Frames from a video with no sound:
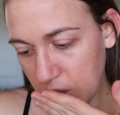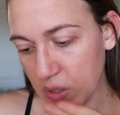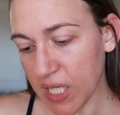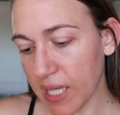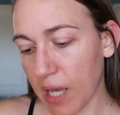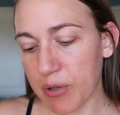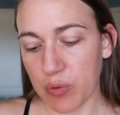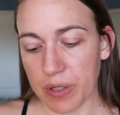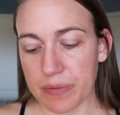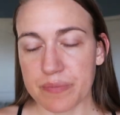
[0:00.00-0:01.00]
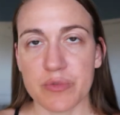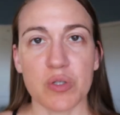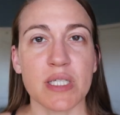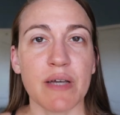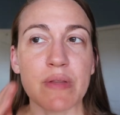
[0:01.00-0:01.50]
Oh, it's got lemon oil. So
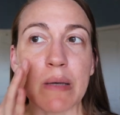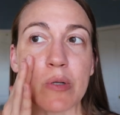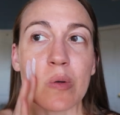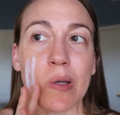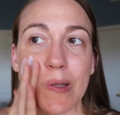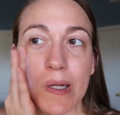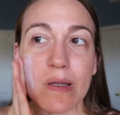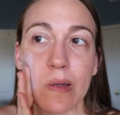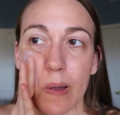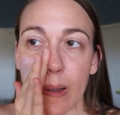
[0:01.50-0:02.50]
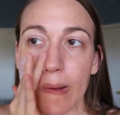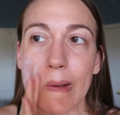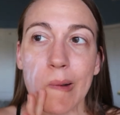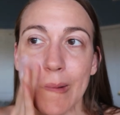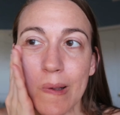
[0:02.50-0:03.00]
it does have lemon oil in it,
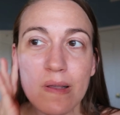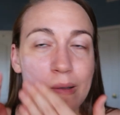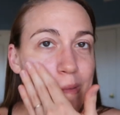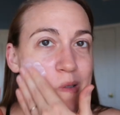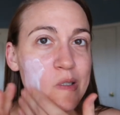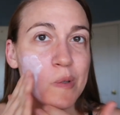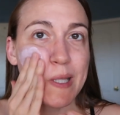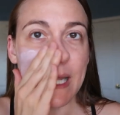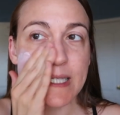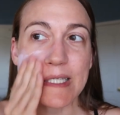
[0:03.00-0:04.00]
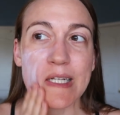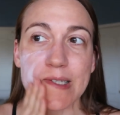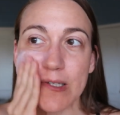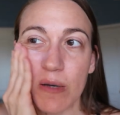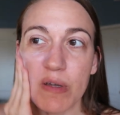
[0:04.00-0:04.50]
which is what that scent
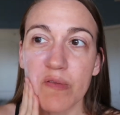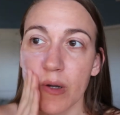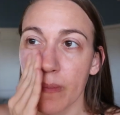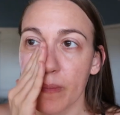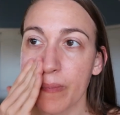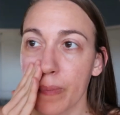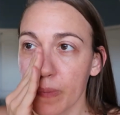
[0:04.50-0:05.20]
is coming from.